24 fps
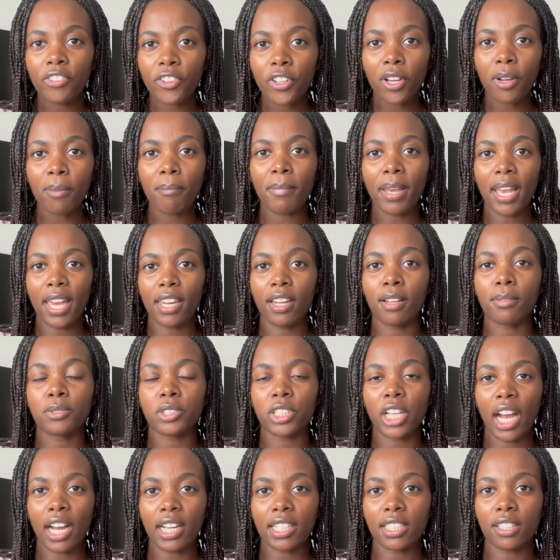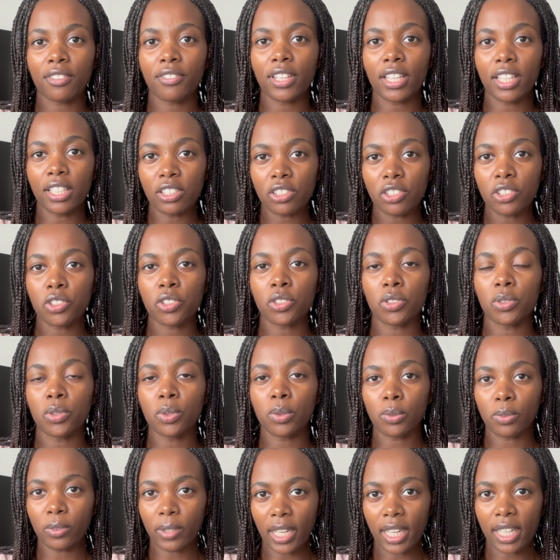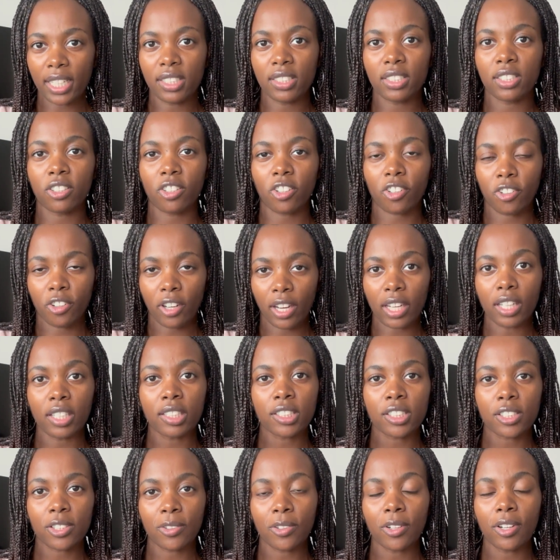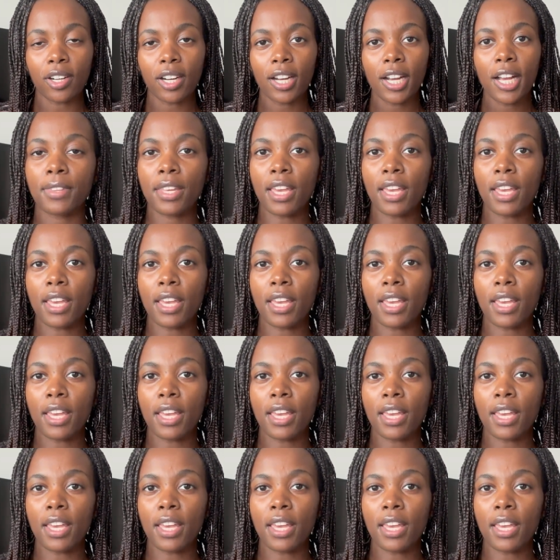your main objective is to raise your credit score.